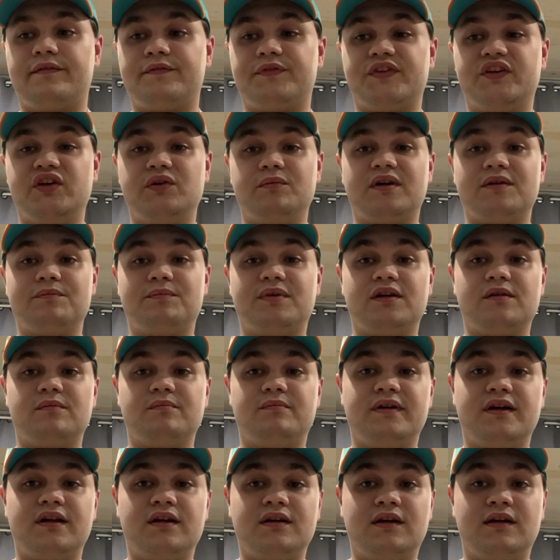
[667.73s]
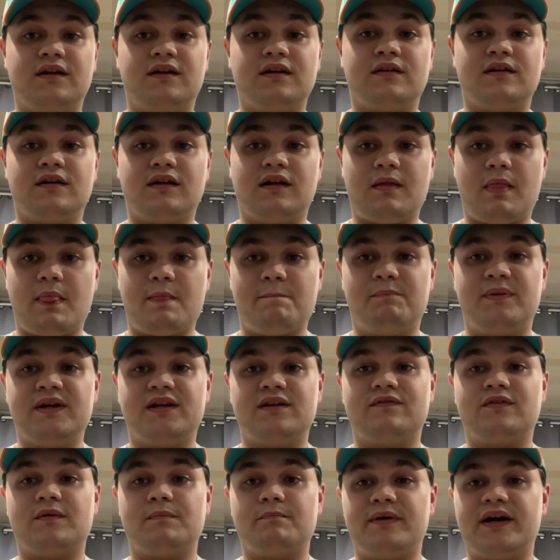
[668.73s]
He might be a bit
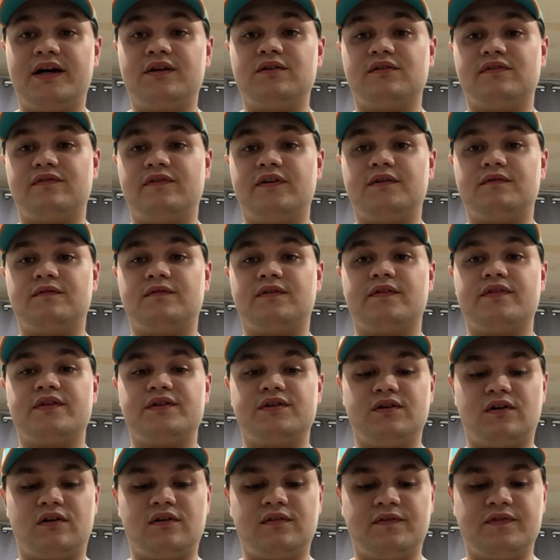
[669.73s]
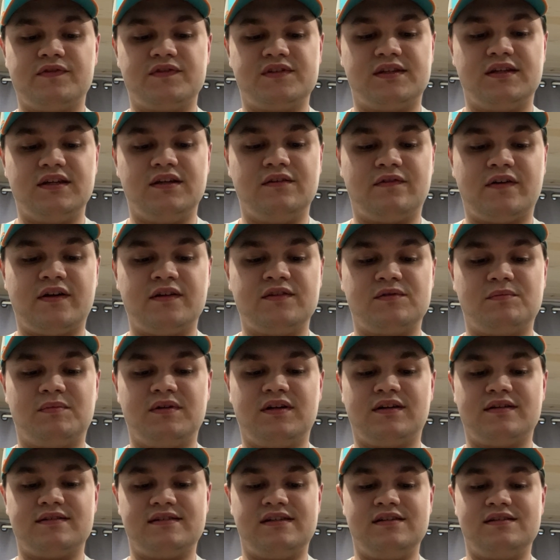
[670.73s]
of a better fit for the Dolphins defense
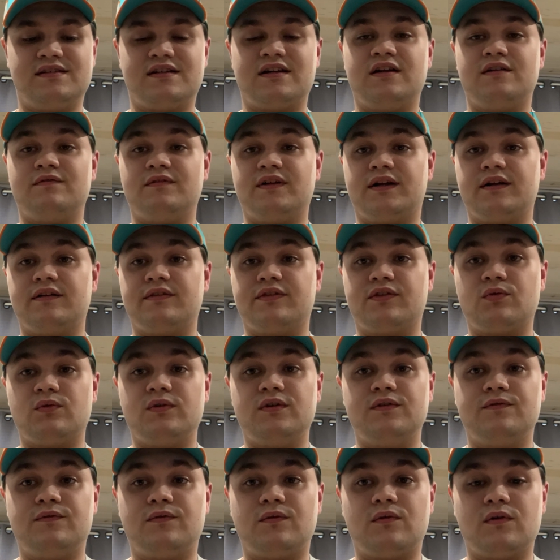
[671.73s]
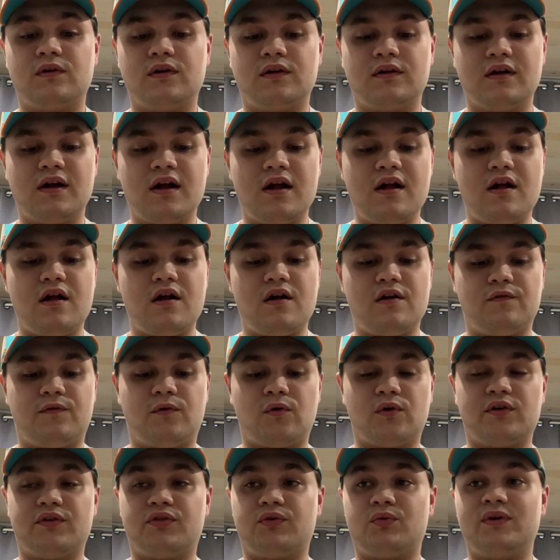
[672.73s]
because he's kind of like a 3-4,
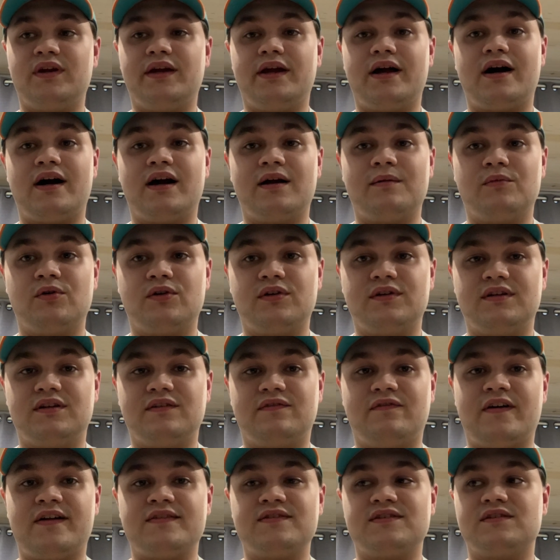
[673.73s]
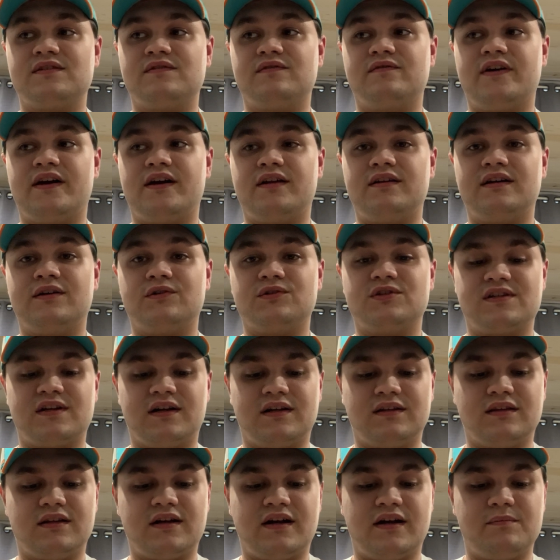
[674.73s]
4-3 hybrid defensive end,
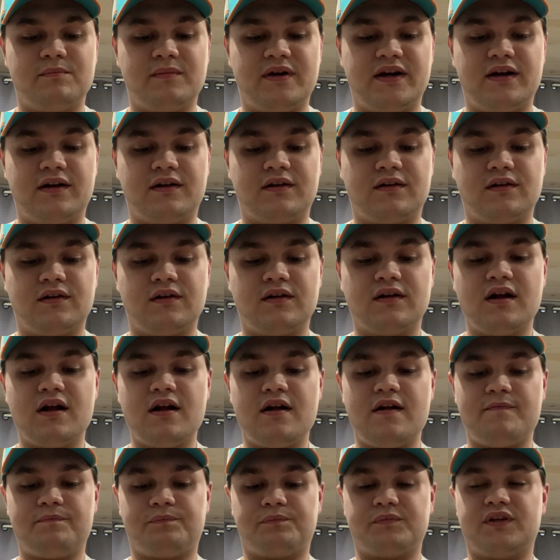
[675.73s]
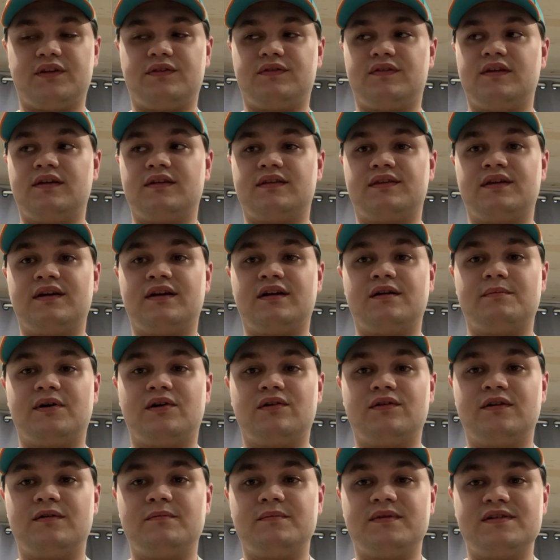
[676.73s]
outside linebacker. But the thing
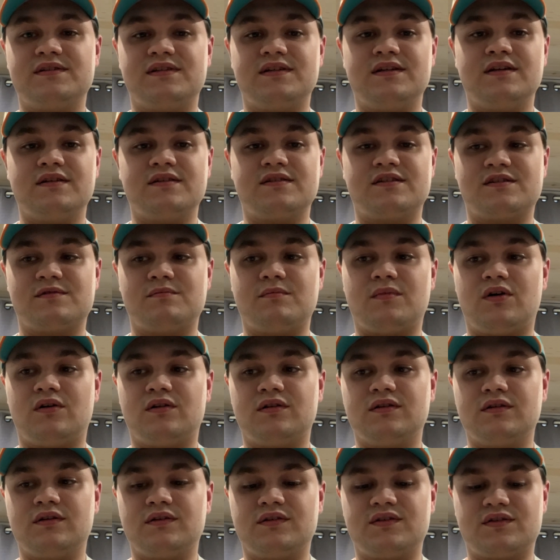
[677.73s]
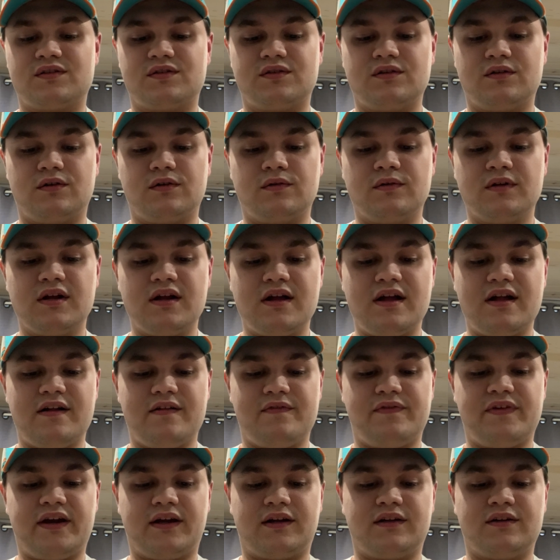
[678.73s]
about him is he is smaller, so
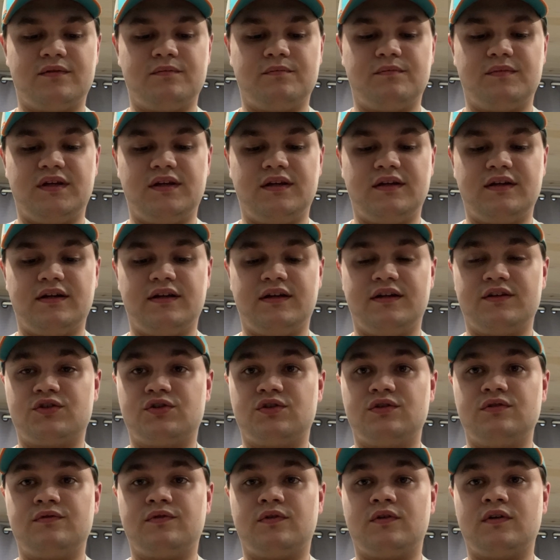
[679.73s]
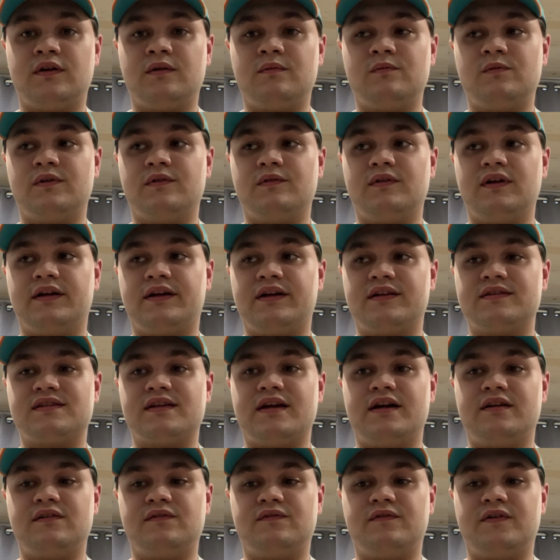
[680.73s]
that can be an issue for him against
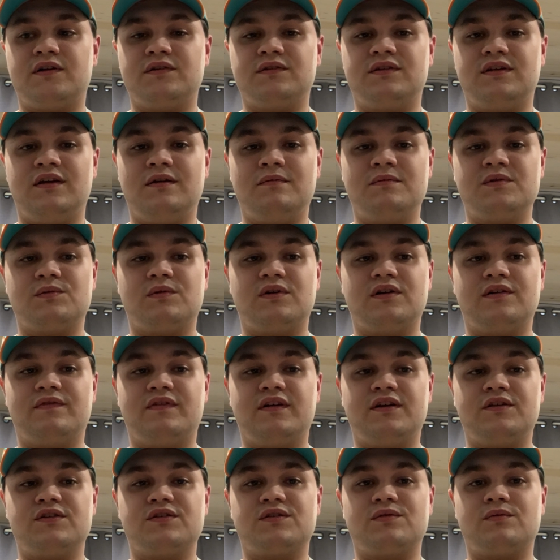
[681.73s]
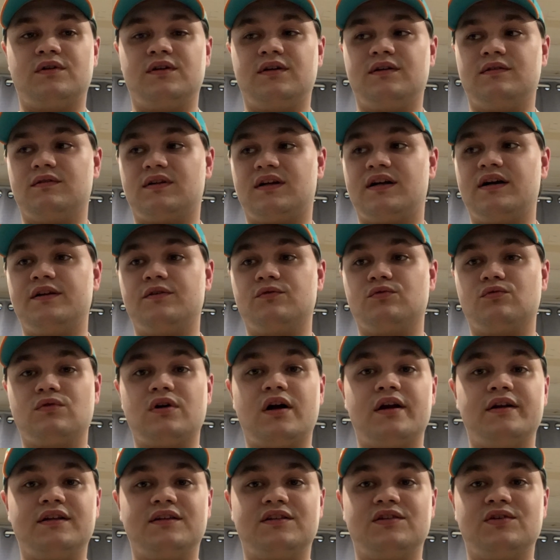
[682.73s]
NFL teams where if they just want to kind of
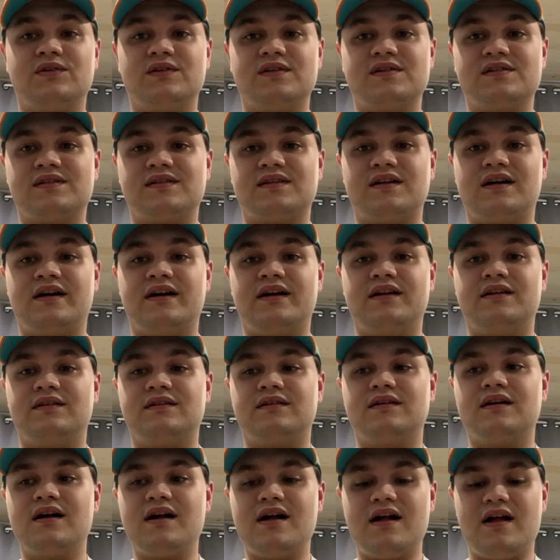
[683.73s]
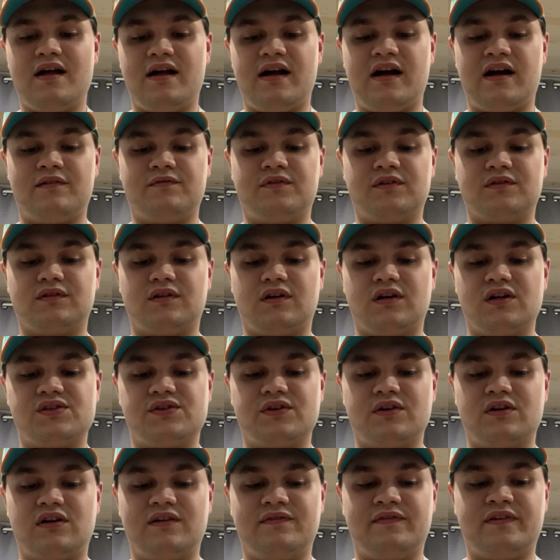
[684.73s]
run it to his side and have a
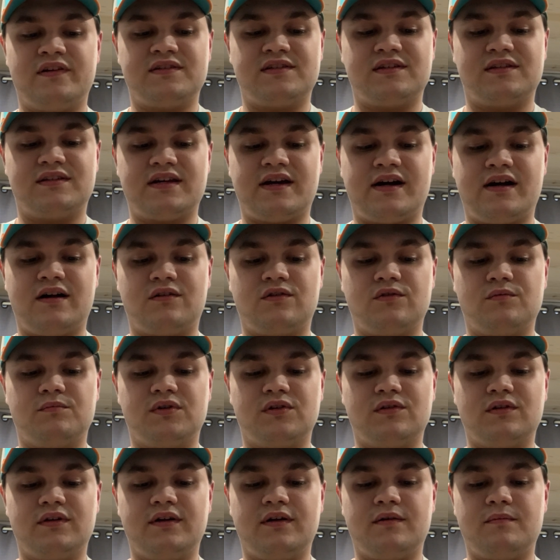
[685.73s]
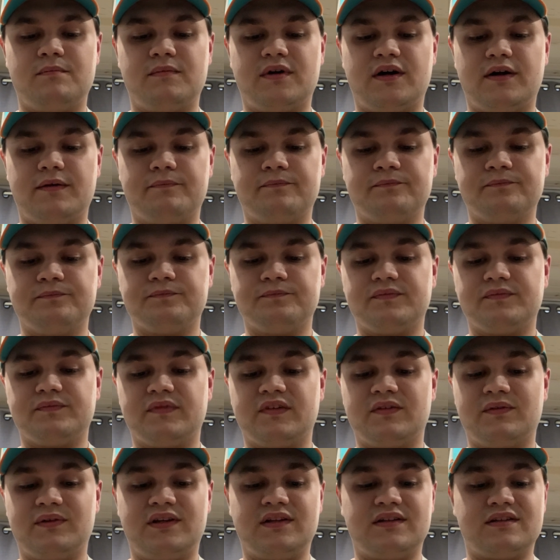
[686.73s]
larger offensive tackle bully him. But
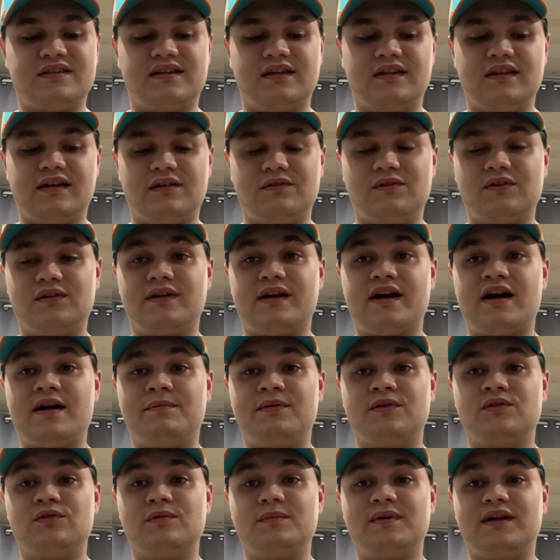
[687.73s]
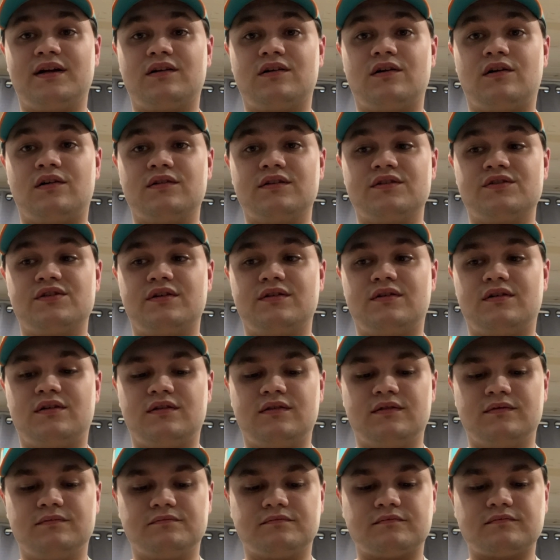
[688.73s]
we didn't see that really happen to him at college at
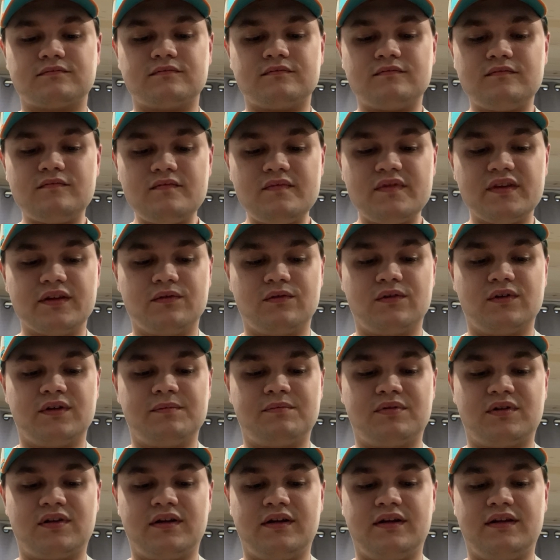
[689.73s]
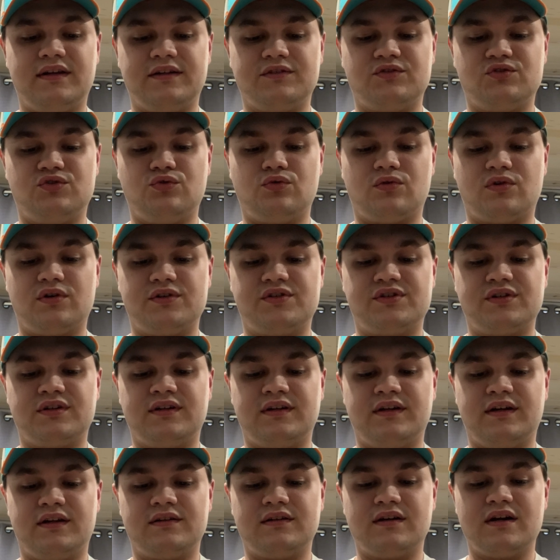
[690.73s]
all, where he played at Georgia,
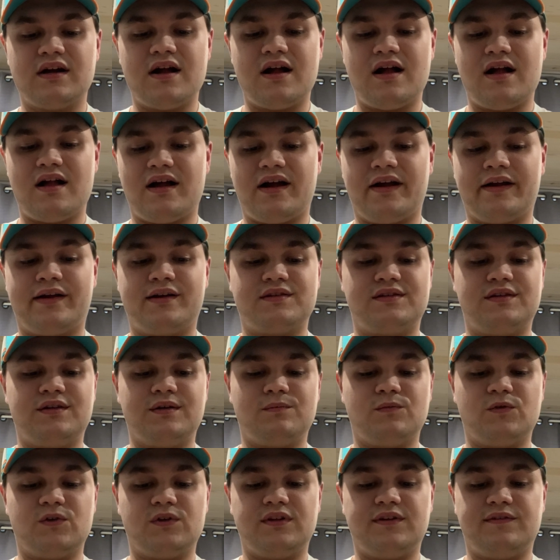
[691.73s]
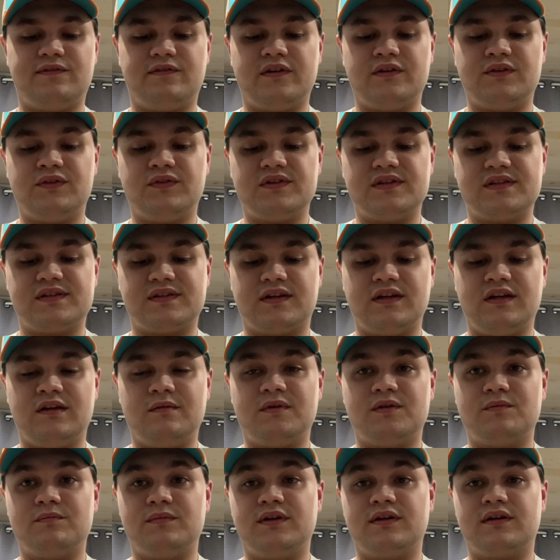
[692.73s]
and I could see him really fit in the scheme
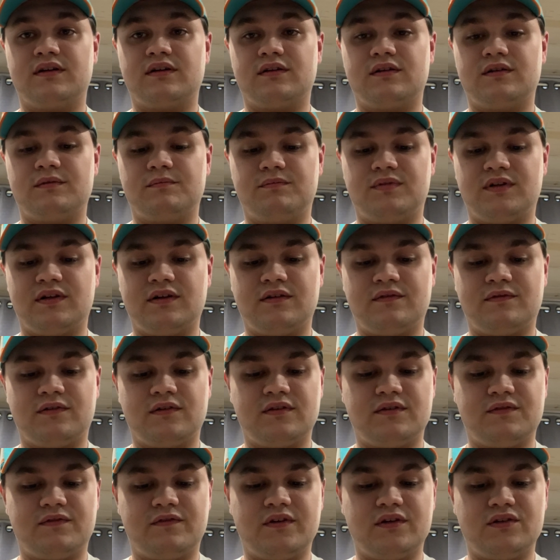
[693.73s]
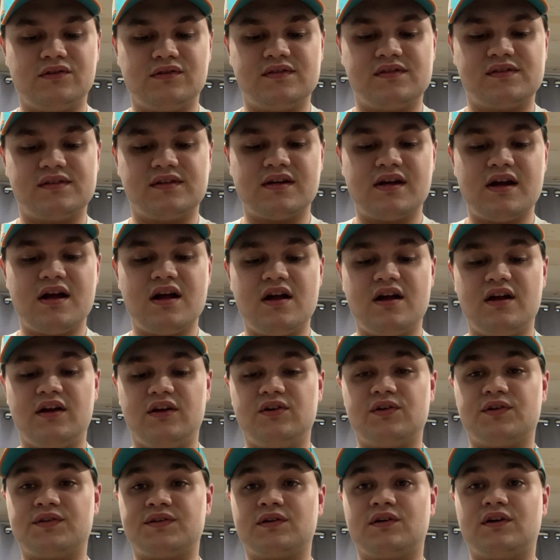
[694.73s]
and being a good player for the Fins.
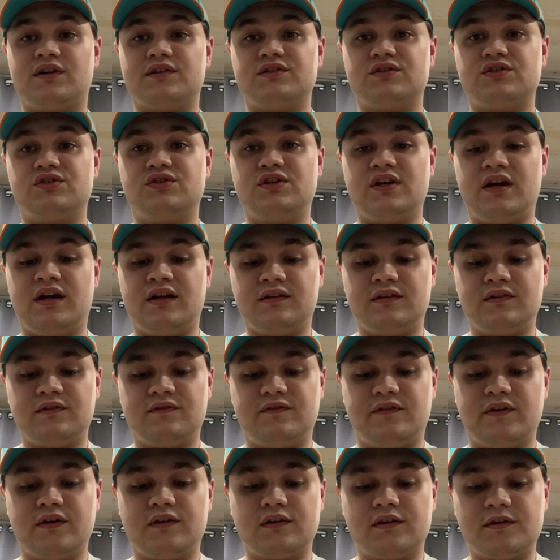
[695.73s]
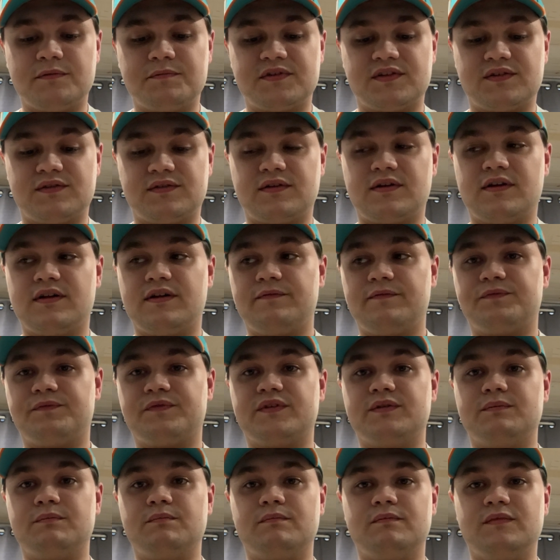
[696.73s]
You also got Jalen Phillips,
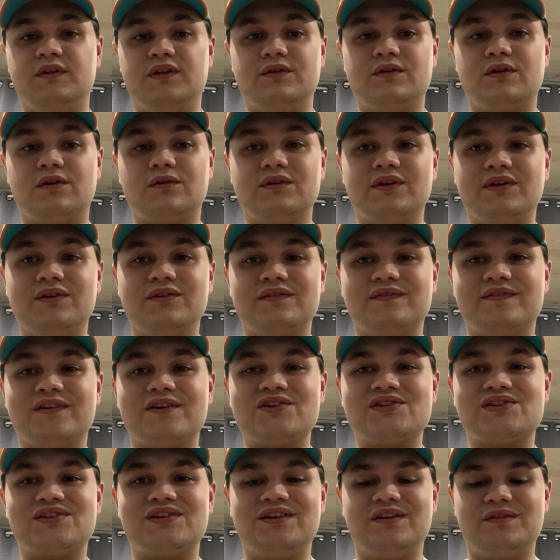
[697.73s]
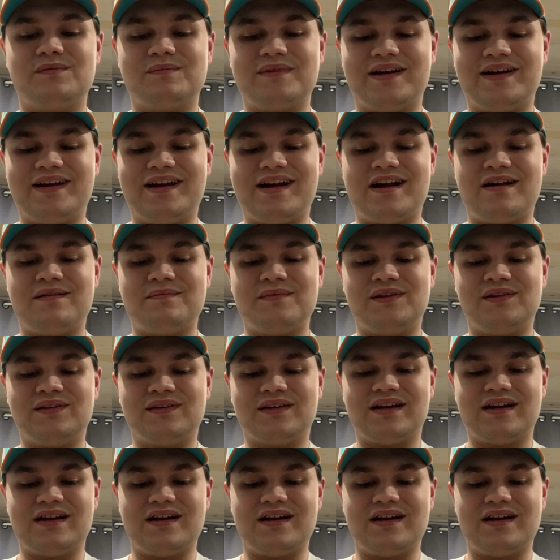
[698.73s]
University of Miami.